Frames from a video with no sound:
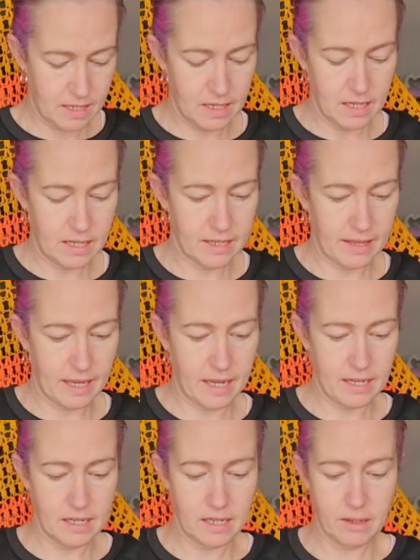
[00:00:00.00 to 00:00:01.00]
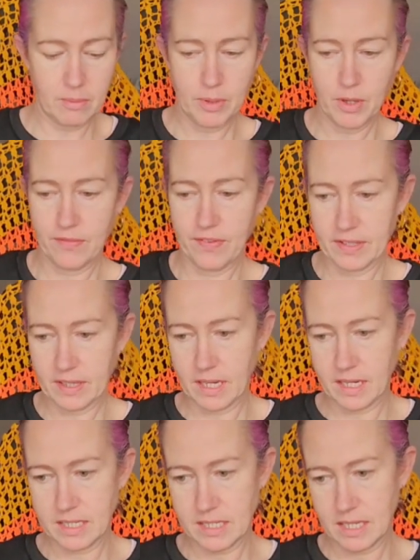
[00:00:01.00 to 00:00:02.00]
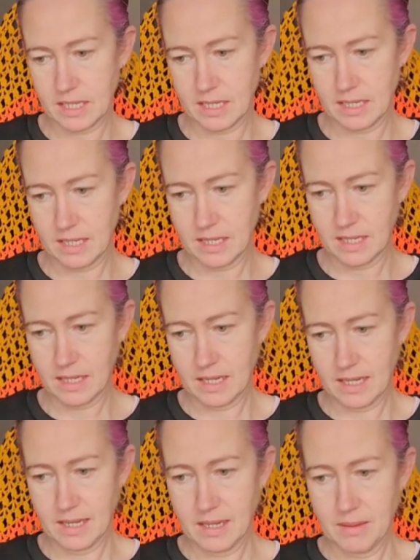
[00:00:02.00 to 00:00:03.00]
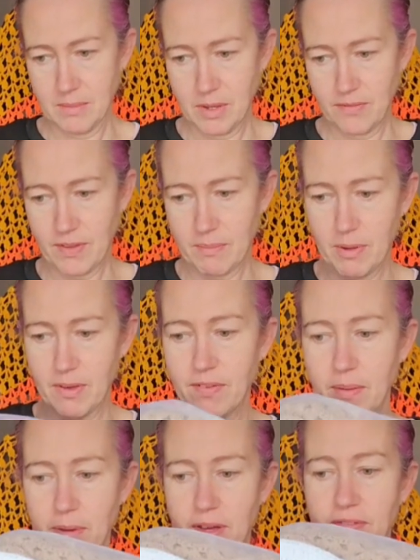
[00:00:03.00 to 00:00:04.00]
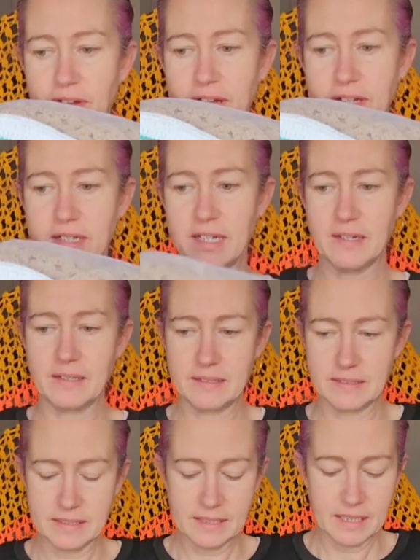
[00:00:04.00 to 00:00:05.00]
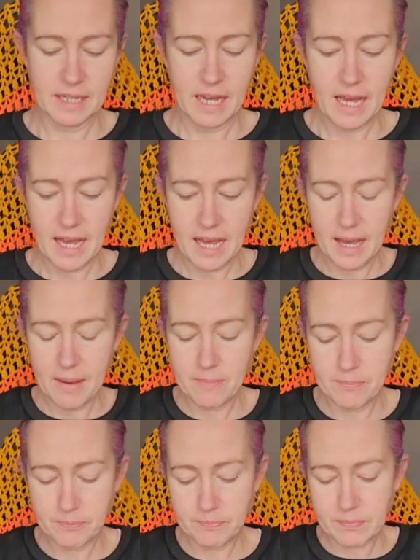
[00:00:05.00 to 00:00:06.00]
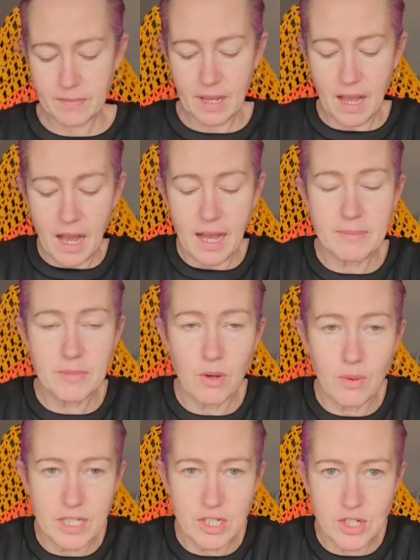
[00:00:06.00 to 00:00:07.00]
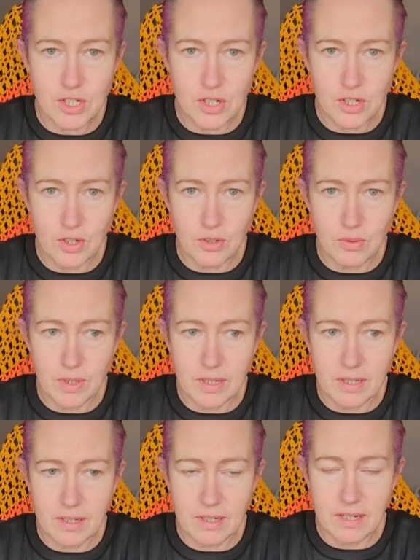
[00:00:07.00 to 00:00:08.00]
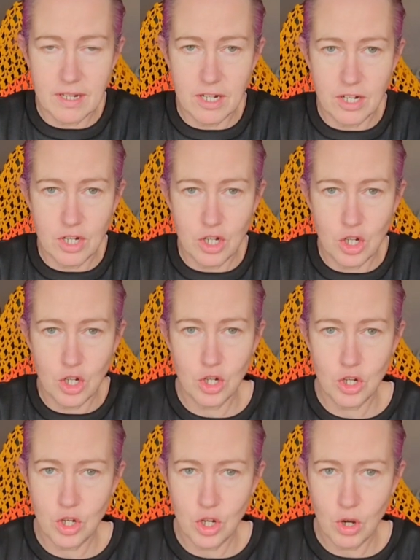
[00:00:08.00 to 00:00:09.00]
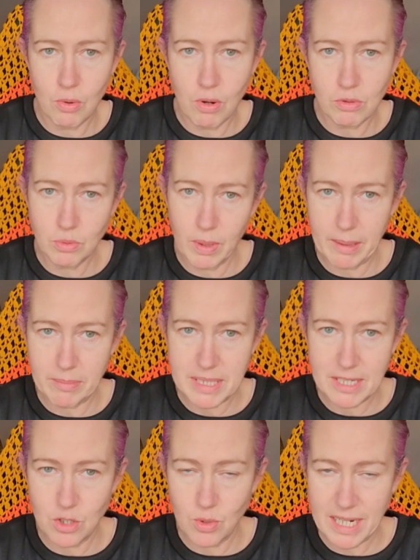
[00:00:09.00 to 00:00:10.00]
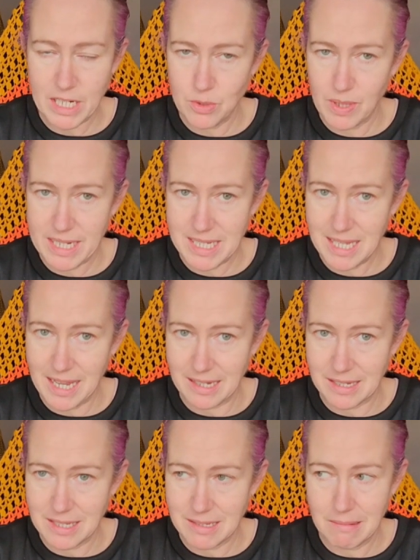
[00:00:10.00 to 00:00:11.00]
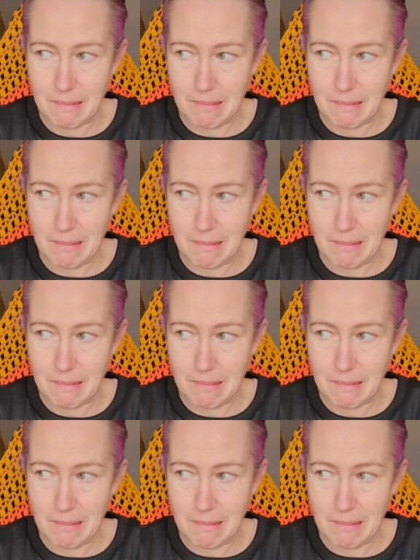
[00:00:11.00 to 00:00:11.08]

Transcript: Look at that, look how perfect that is. Perfect. I'm going to do no old whips in 2026.